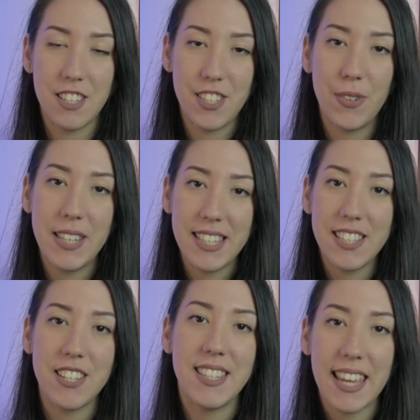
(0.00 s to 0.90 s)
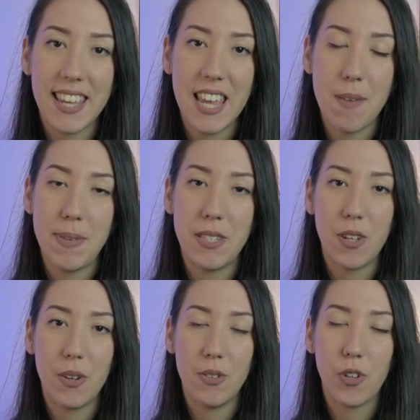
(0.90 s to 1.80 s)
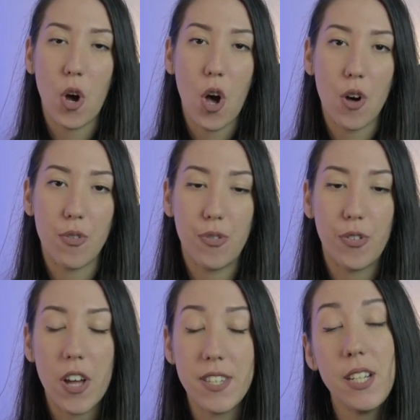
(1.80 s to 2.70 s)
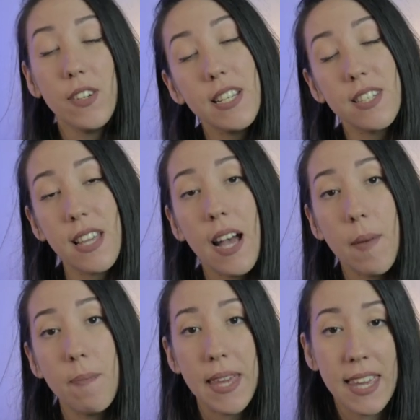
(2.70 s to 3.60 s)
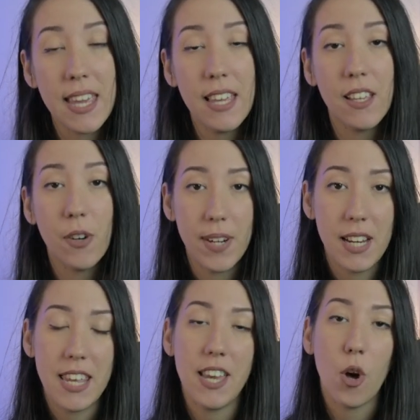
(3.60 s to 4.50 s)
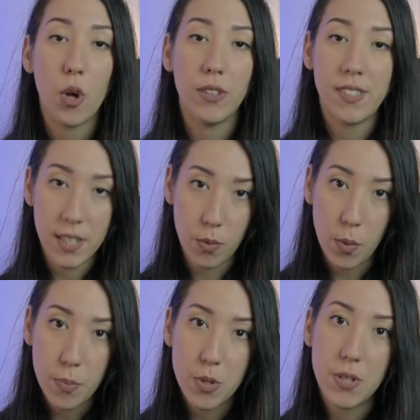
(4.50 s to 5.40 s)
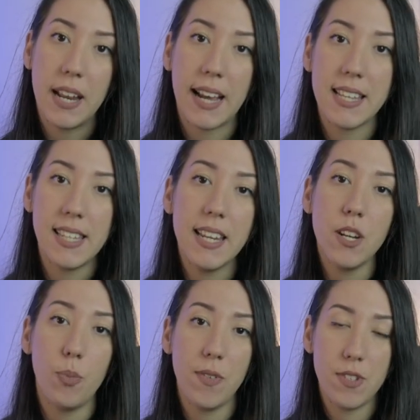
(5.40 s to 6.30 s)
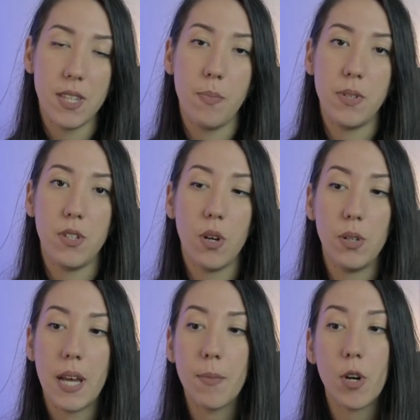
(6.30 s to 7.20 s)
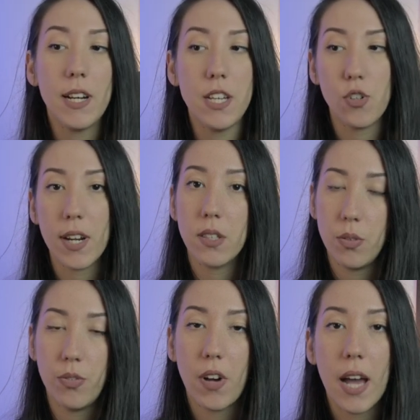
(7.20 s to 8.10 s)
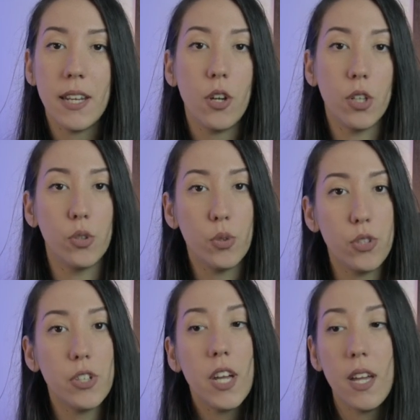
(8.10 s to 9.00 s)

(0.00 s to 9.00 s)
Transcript: So this is the second episode of a series I'm making currently on cinewhoops. Like I said in a previous episode, I'm currently trying to find a good